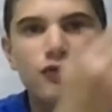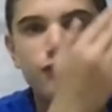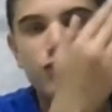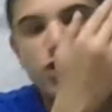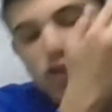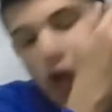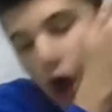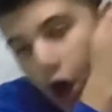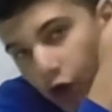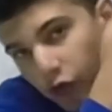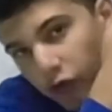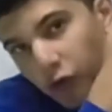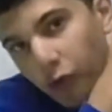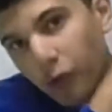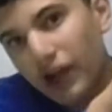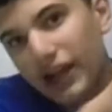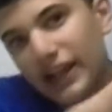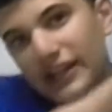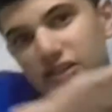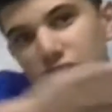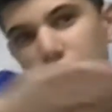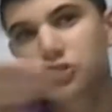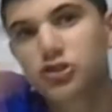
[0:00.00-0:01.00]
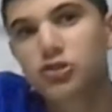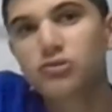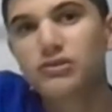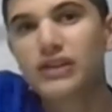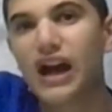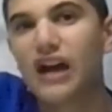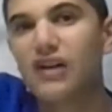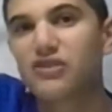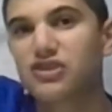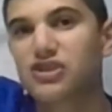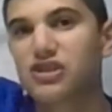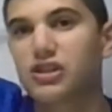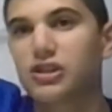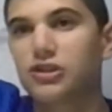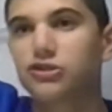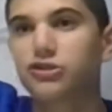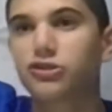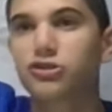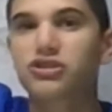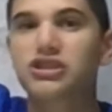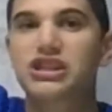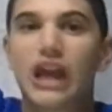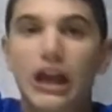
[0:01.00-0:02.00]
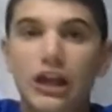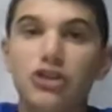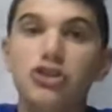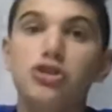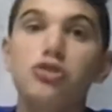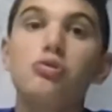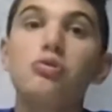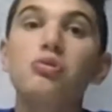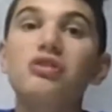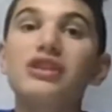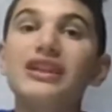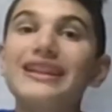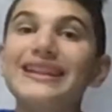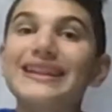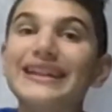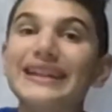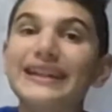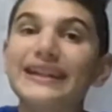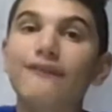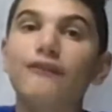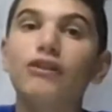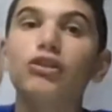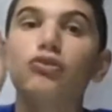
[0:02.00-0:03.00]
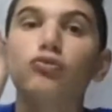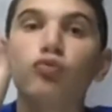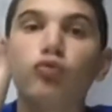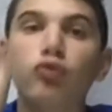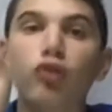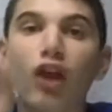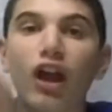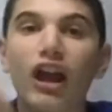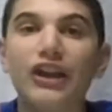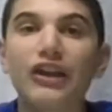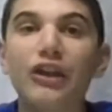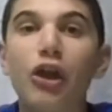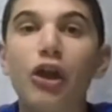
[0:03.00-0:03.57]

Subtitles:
all the way to 2013. You could even run